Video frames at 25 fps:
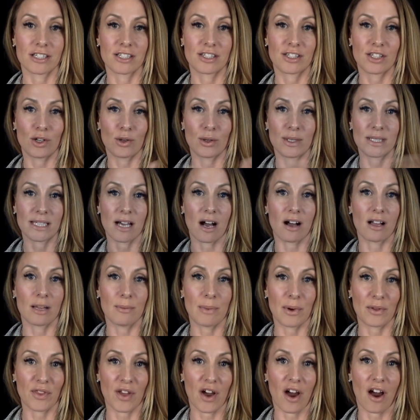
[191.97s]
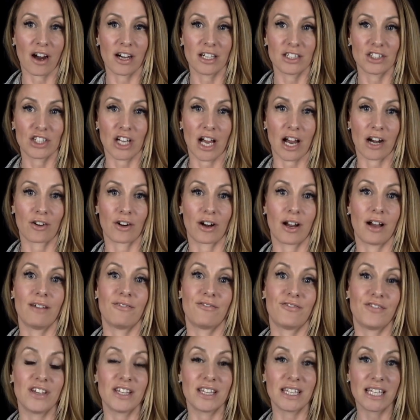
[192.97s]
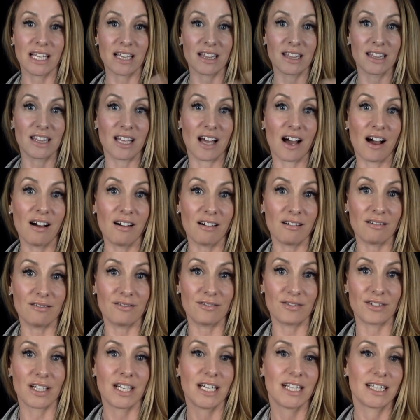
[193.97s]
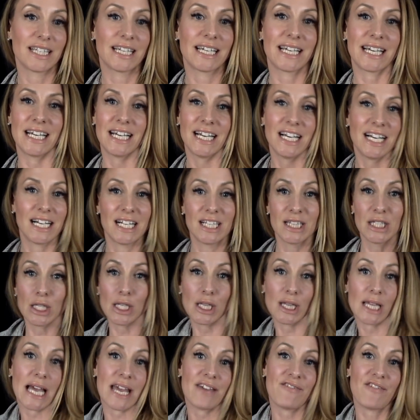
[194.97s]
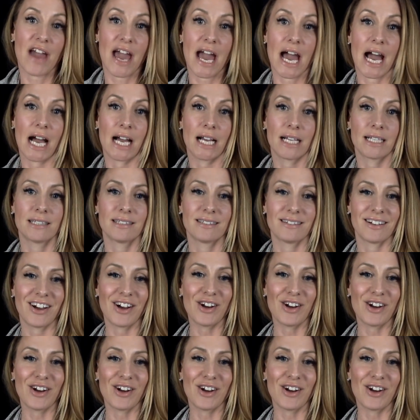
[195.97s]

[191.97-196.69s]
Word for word: So it's all about the heart chakra, feeling love, like a, a little life hack.